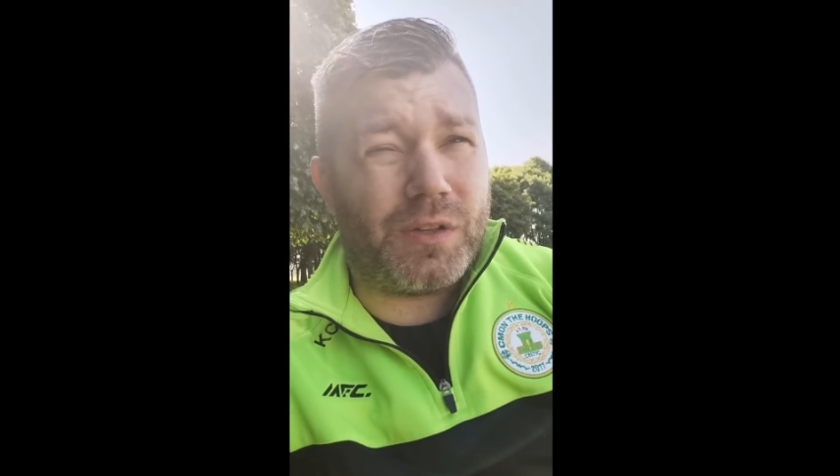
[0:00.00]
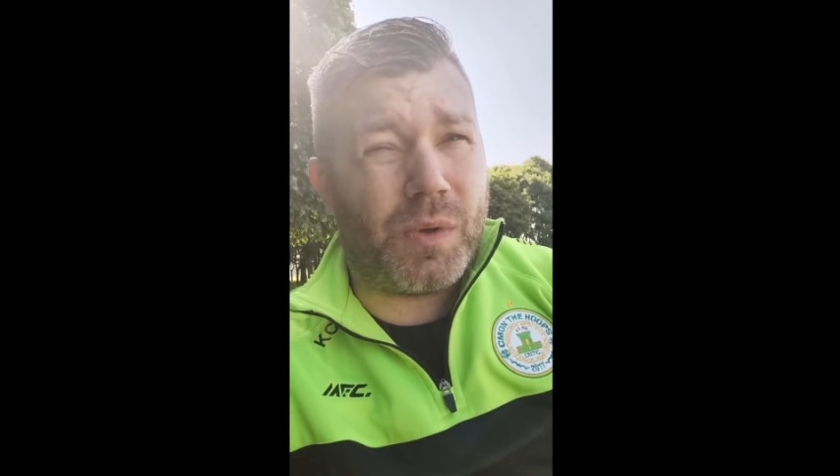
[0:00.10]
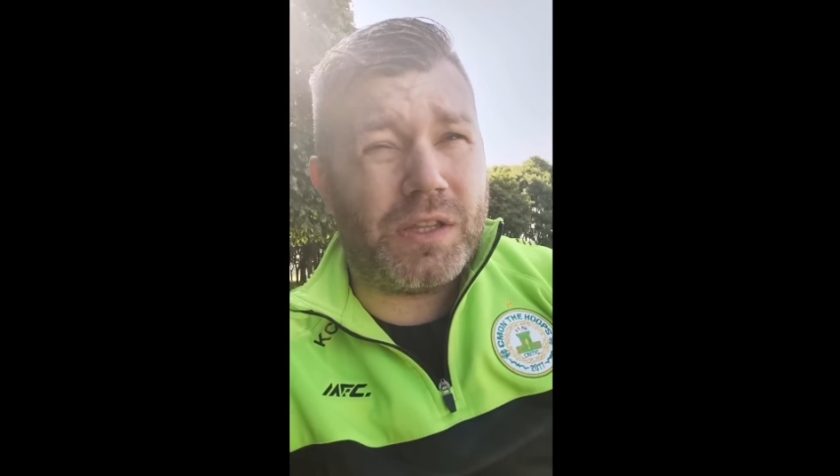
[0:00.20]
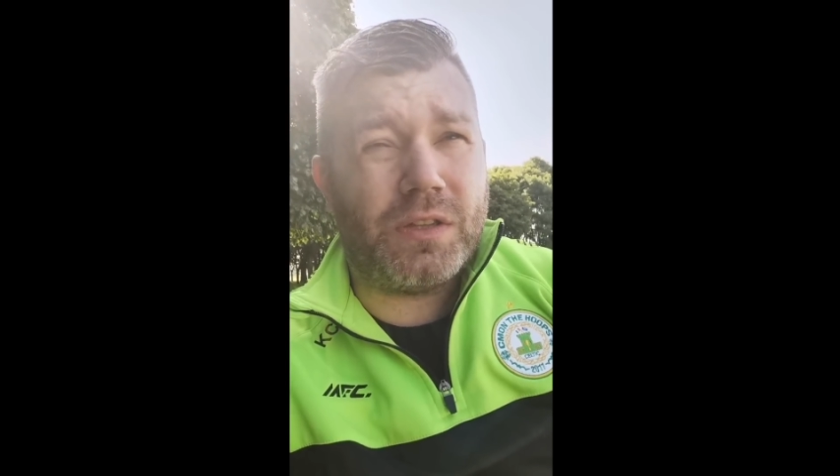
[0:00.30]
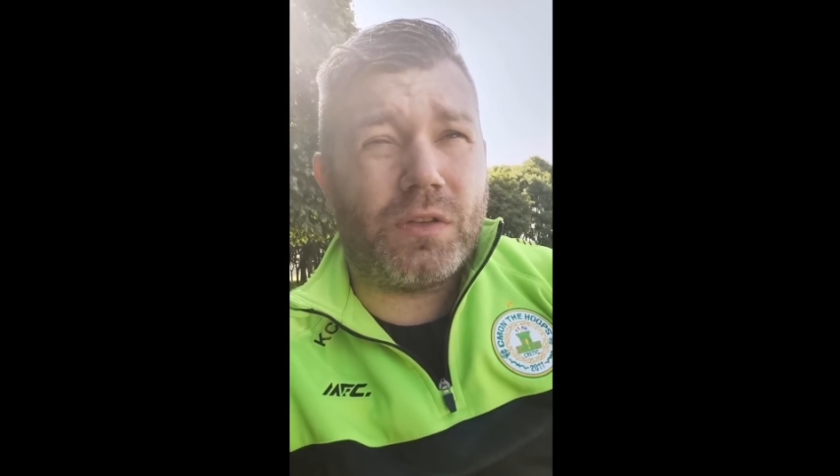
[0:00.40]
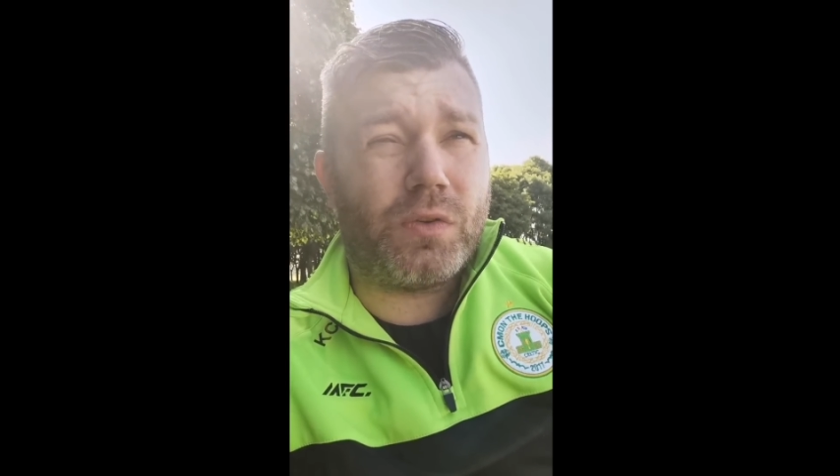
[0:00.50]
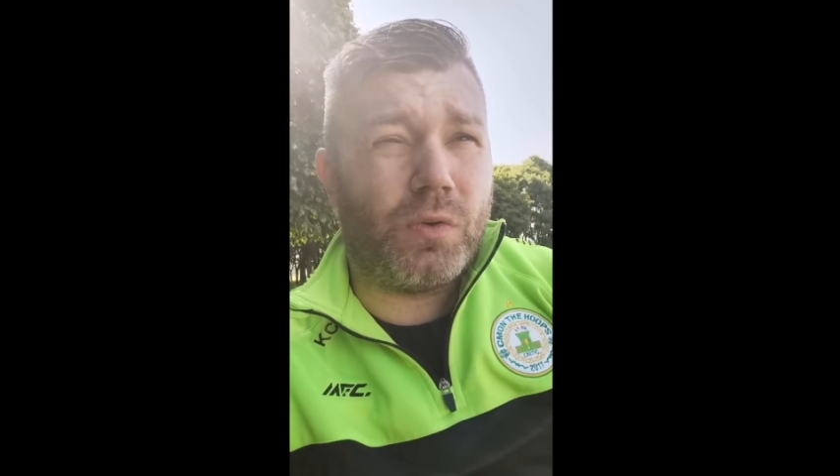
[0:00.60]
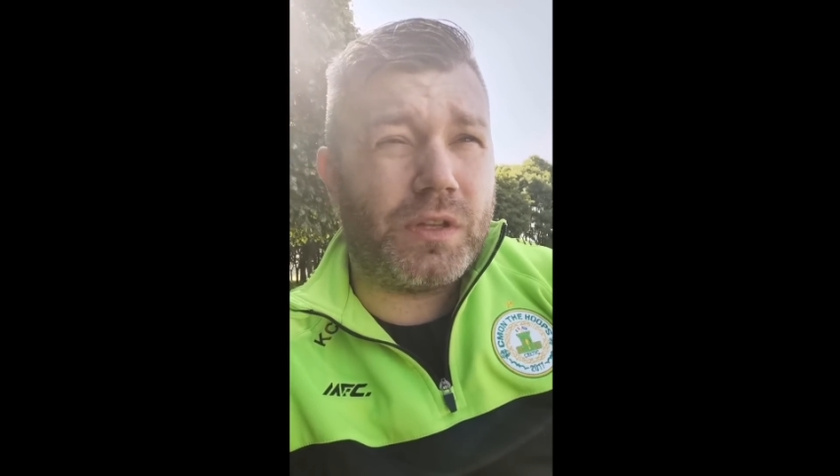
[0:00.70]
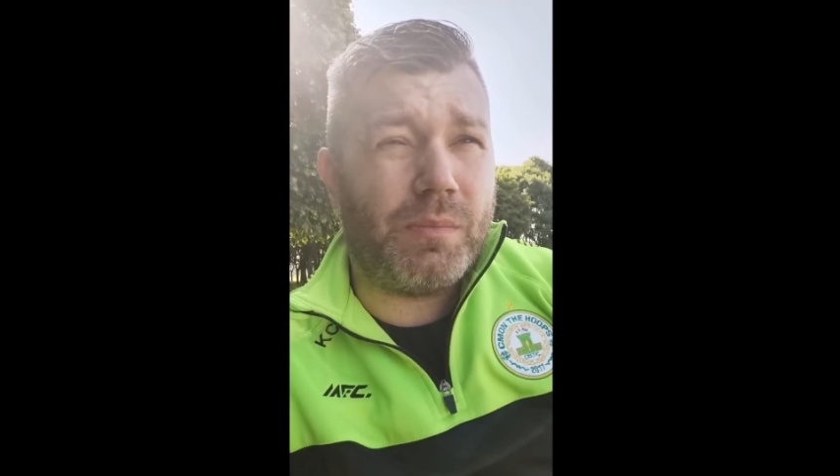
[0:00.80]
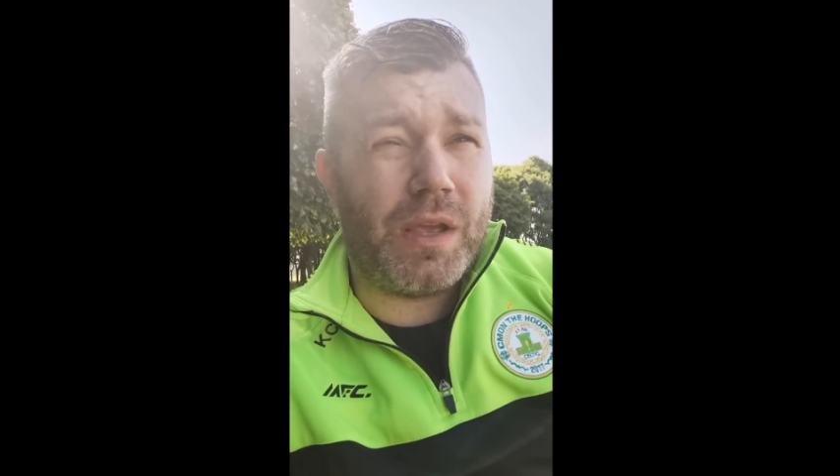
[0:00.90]
20 to
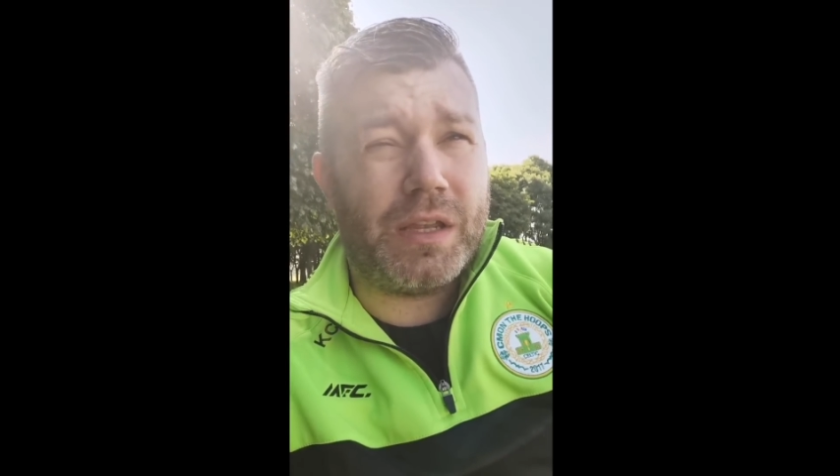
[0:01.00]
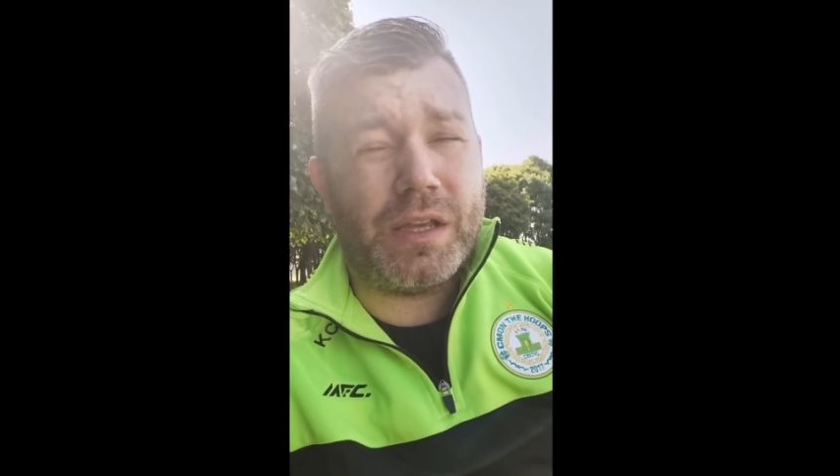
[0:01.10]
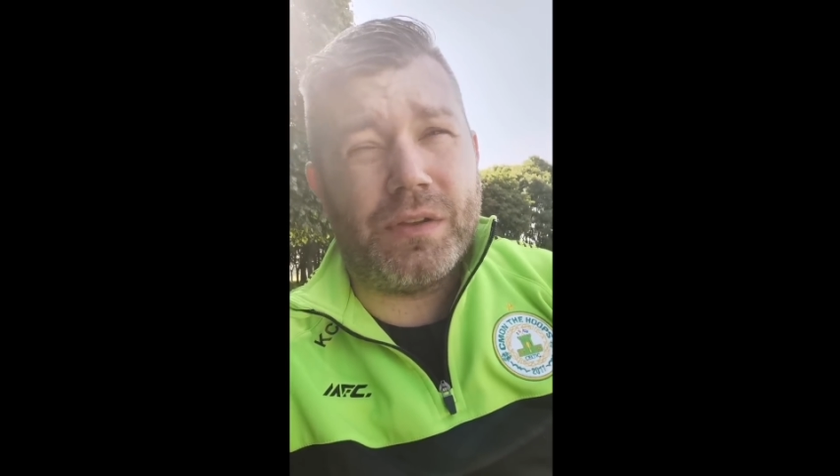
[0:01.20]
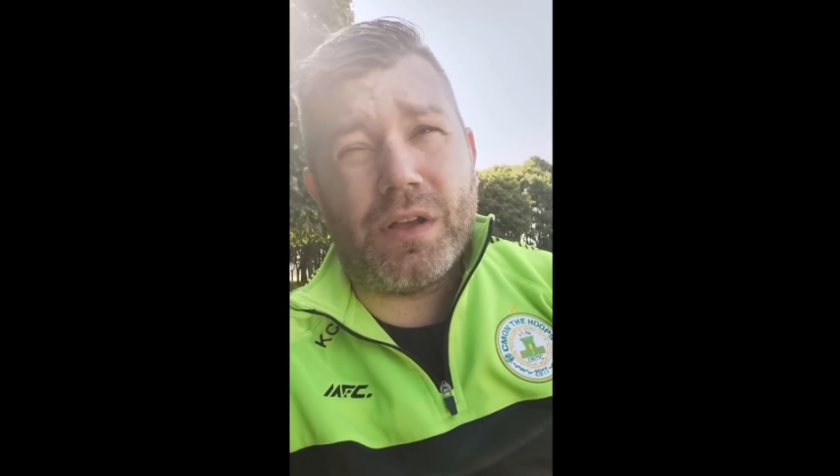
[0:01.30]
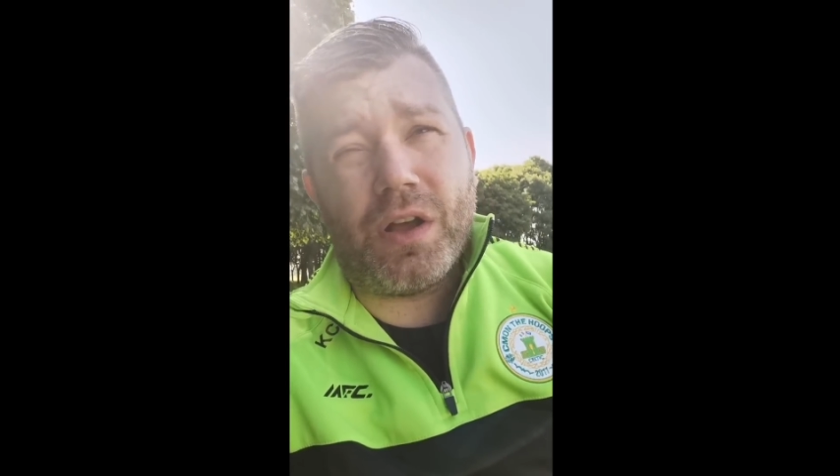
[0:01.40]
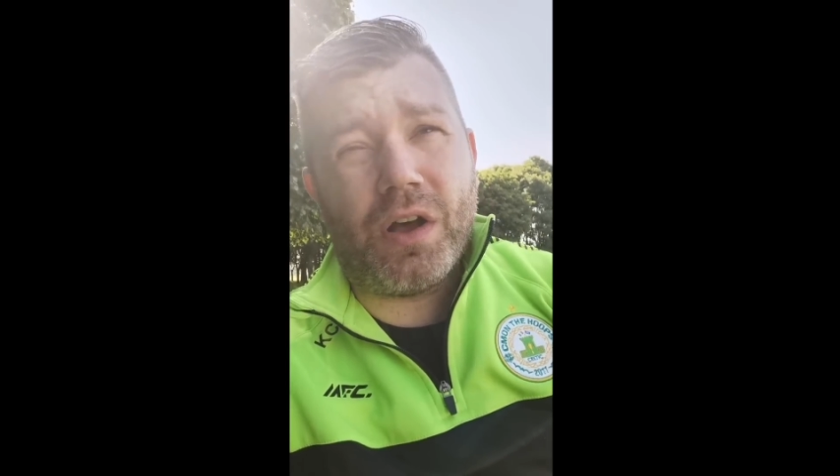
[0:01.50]
30 million,